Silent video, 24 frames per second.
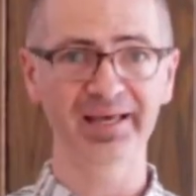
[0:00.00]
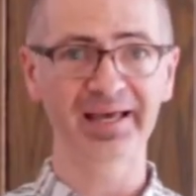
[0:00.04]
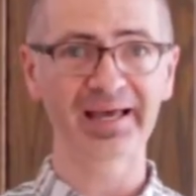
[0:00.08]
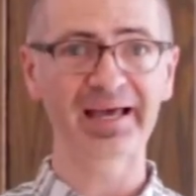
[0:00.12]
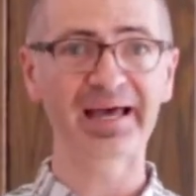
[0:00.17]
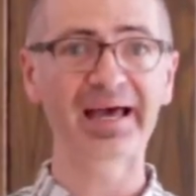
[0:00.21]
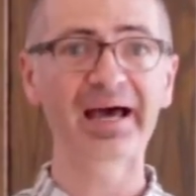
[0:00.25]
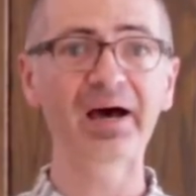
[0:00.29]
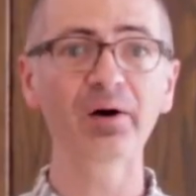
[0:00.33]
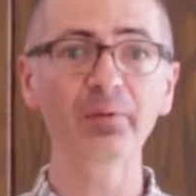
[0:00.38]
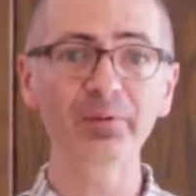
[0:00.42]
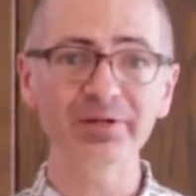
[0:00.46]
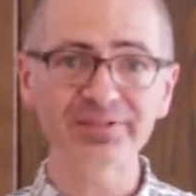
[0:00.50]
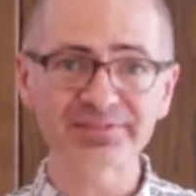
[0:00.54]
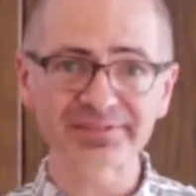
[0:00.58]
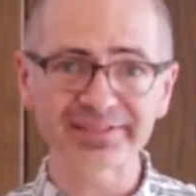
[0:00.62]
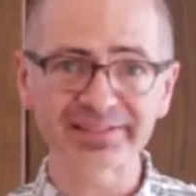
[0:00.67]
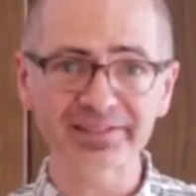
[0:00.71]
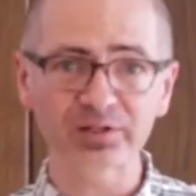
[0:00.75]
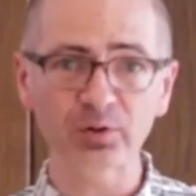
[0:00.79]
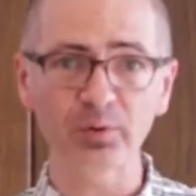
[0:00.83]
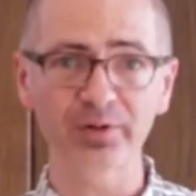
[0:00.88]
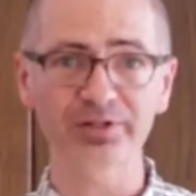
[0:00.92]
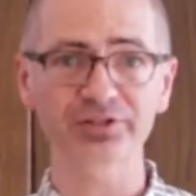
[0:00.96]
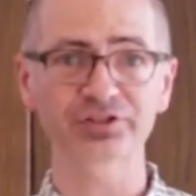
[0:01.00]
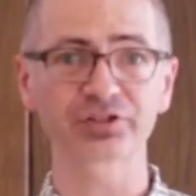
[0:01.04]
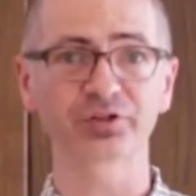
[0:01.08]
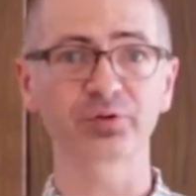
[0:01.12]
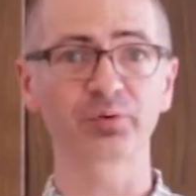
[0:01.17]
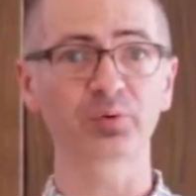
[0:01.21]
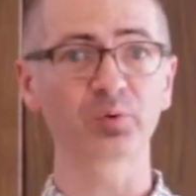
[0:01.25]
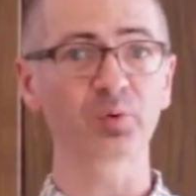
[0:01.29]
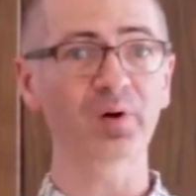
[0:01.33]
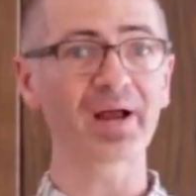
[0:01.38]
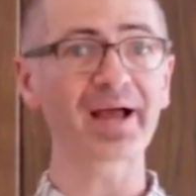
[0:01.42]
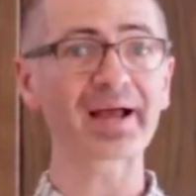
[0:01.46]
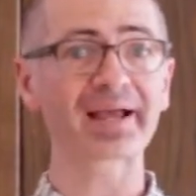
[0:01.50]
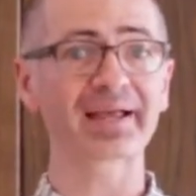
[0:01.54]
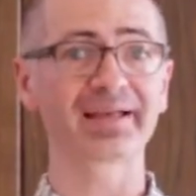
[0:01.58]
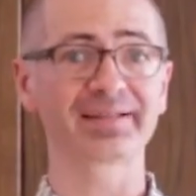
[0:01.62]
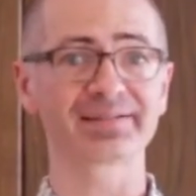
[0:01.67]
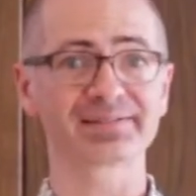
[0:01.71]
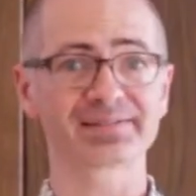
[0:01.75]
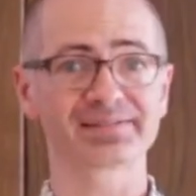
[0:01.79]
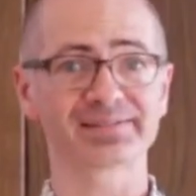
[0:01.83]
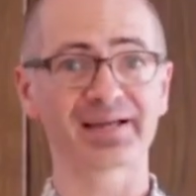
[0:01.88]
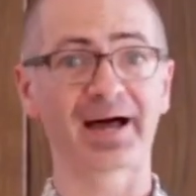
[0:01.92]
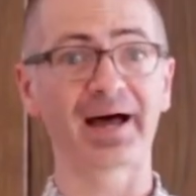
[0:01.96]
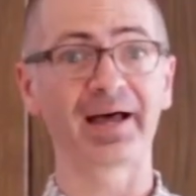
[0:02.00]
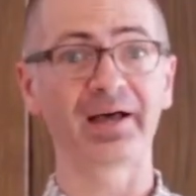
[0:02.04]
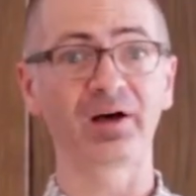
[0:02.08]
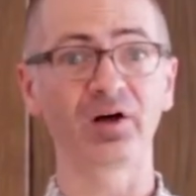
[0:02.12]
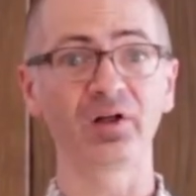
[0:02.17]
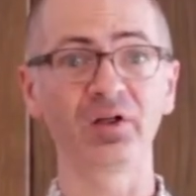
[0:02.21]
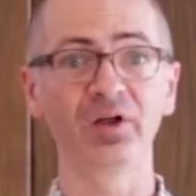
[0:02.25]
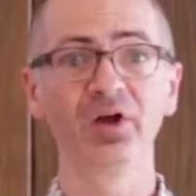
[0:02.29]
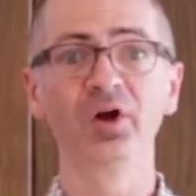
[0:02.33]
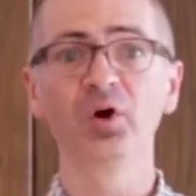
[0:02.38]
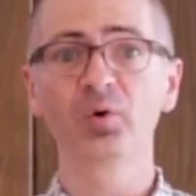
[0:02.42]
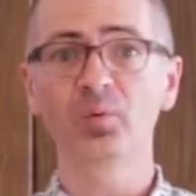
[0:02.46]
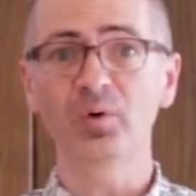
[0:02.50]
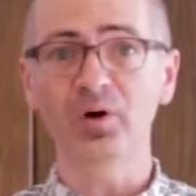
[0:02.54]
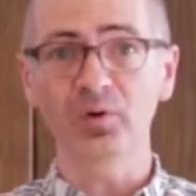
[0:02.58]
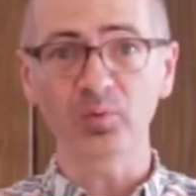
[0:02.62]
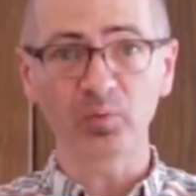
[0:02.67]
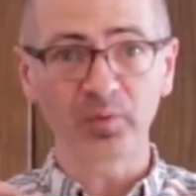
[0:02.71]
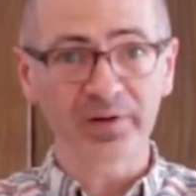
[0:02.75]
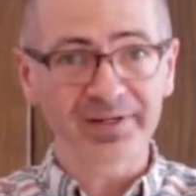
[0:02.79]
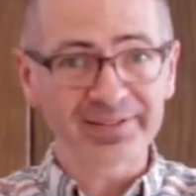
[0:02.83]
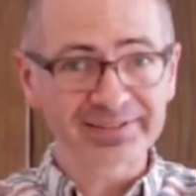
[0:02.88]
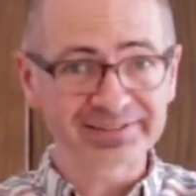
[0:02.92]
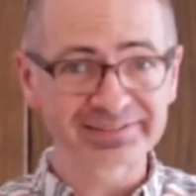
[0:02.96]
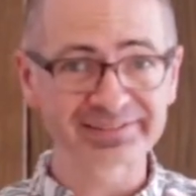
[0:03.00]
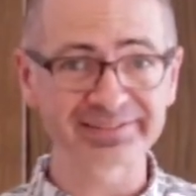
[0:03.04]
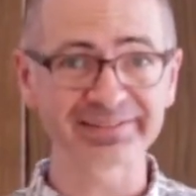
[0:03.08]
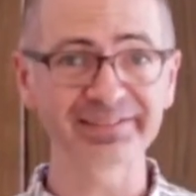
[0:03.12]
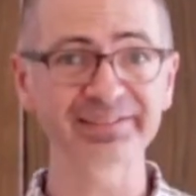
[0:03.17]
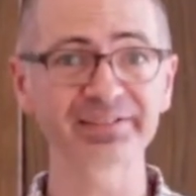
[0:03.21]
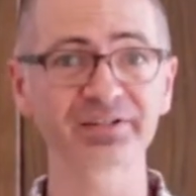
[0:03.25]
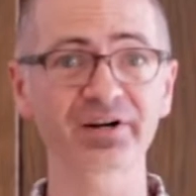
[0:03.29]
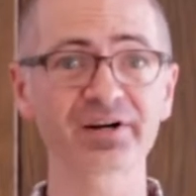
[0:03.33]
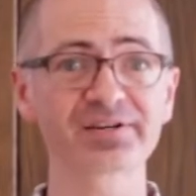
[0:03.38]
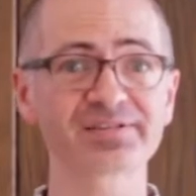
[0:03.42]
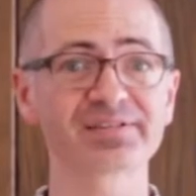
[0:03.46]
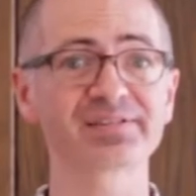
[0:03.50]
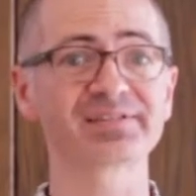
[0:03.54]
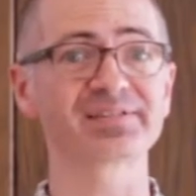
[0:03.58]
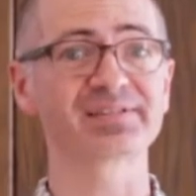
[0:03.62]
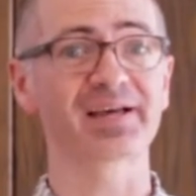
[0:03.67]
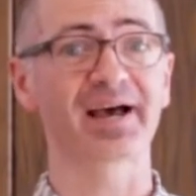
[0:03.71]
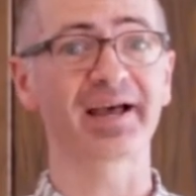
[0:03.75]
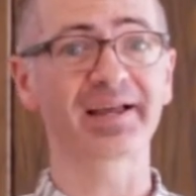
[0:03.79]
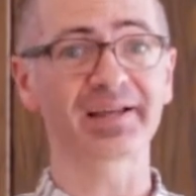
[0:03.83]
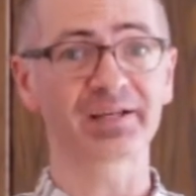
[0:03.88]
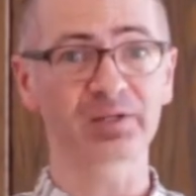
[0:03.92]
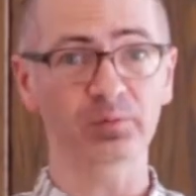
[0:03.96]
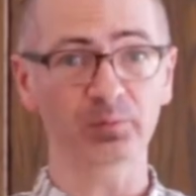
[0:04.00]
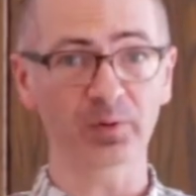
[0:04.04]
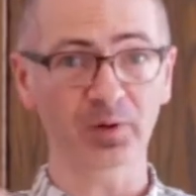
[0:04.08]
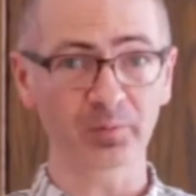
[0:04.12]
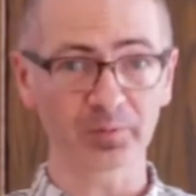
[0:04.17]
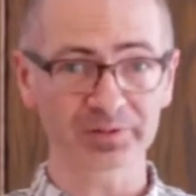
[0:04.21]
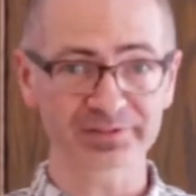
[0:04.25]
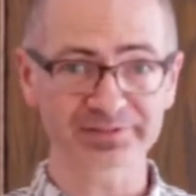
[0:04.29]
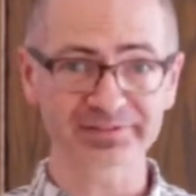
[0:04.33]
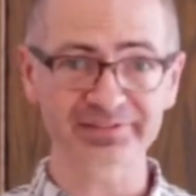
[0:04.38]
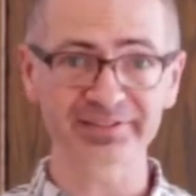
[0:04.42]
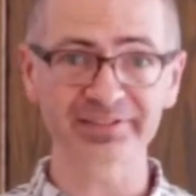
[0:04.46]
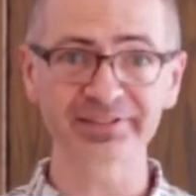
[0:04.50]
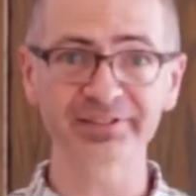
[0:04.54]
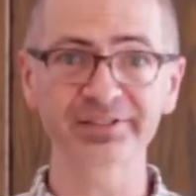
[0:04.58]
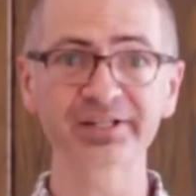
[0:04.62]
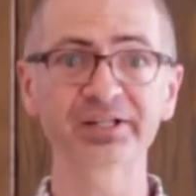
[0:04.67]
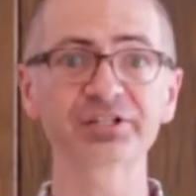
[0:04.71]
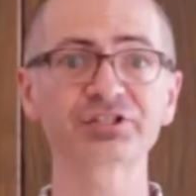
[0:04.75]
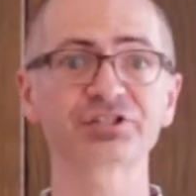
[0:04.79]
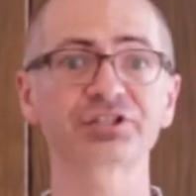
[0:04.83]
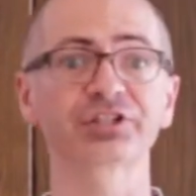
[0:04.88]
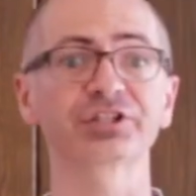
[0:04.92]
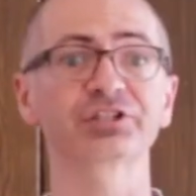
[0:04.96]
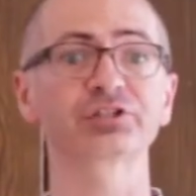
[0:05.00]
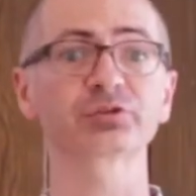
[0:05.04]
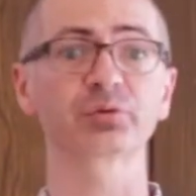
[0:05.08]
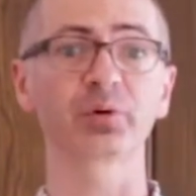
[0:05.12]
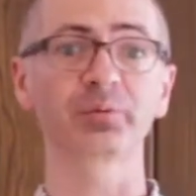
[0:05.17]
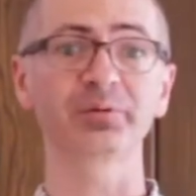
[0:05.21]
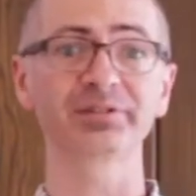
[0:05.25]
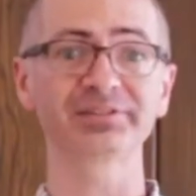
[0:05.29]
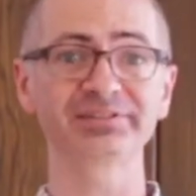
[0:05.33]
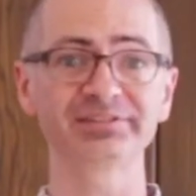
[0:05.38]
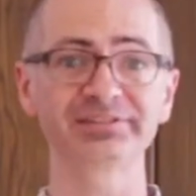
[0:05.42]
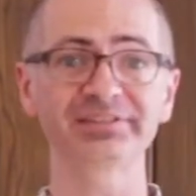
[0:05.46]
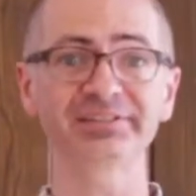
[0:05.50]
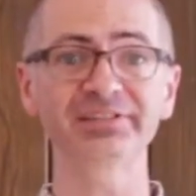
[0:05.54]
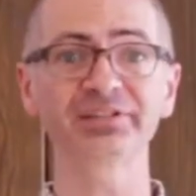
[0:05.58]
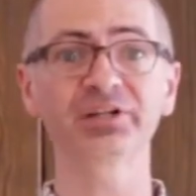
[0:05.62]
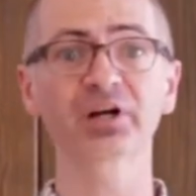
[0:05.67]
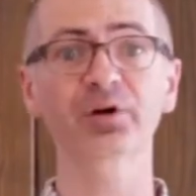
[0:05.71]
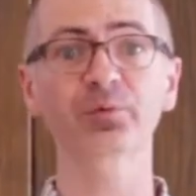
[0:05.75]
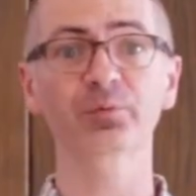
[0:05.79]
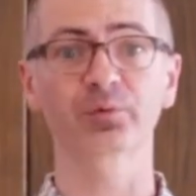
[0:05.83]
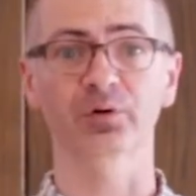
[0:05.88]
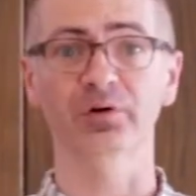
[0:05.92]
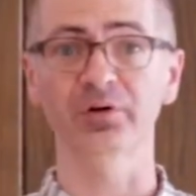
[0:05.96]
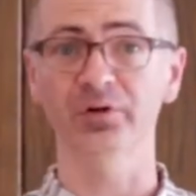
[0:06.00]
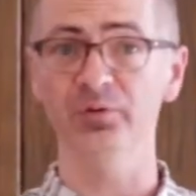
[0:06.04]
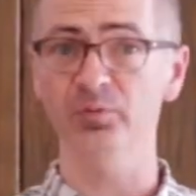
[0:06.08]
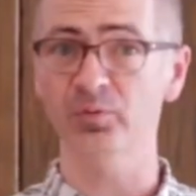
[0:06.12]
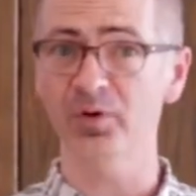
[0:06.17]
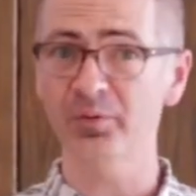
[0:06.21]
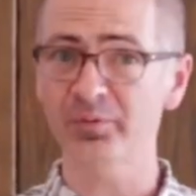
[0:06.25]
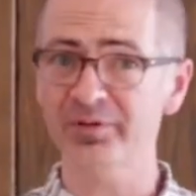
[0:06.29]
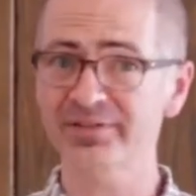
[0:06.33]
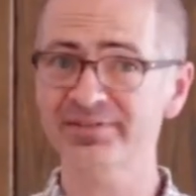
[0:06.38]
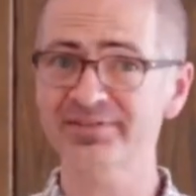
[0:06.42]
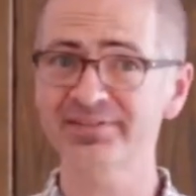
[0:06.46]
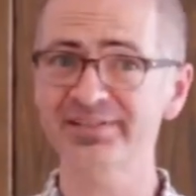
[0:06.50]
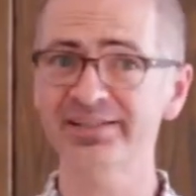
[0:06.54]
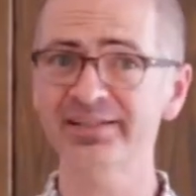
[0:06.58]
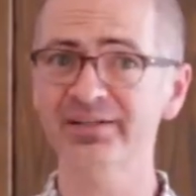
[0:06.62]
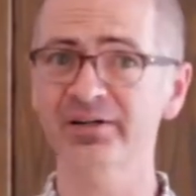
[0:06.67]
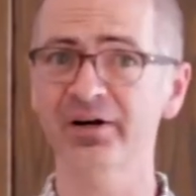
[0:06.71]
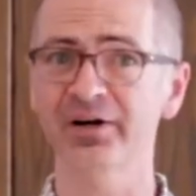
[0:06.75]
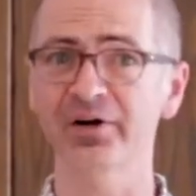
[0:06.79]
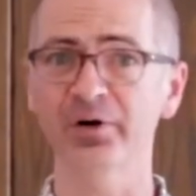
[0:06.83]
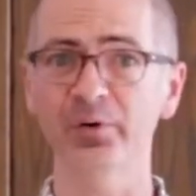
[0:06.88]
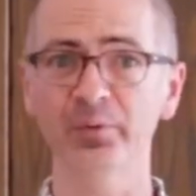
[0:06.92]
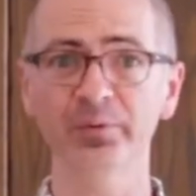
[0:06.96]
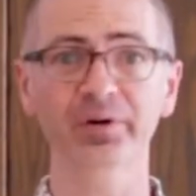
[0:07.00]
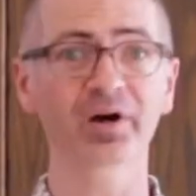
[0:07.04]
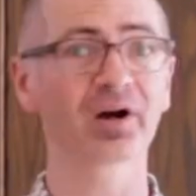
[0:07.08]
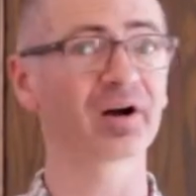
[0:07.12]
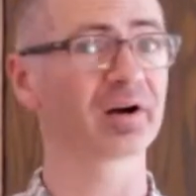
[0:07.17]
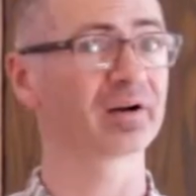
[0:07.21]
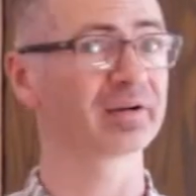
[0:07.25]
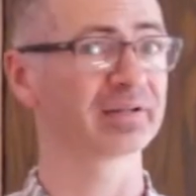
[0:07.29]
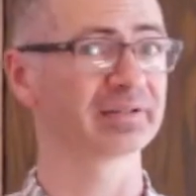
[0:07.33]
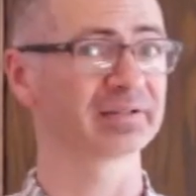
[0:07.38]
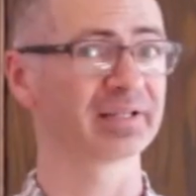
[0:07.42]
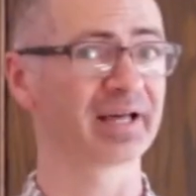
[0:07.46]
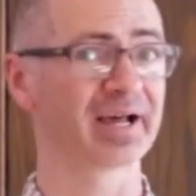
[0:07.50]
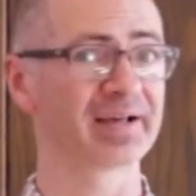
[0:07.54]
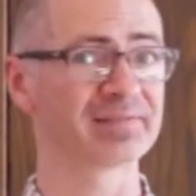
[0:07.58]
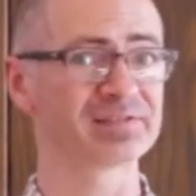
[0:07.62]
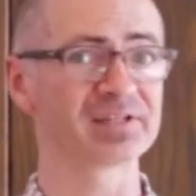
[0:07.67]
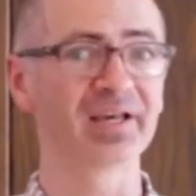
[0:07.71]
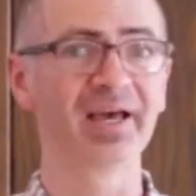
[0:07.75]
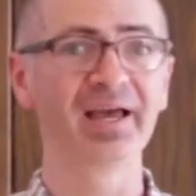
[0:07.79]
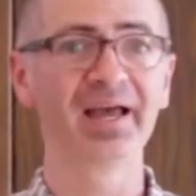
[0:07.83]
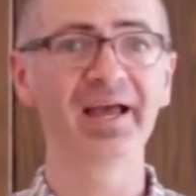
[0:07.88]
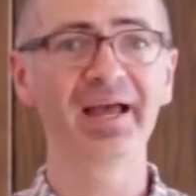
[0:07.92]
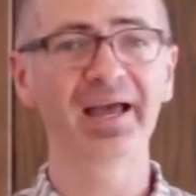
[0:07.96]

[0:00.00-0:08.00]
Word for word: How is He going to reconcile what we see in our society, what we see in our church, what we see in our world, what we see in our own heart and lives?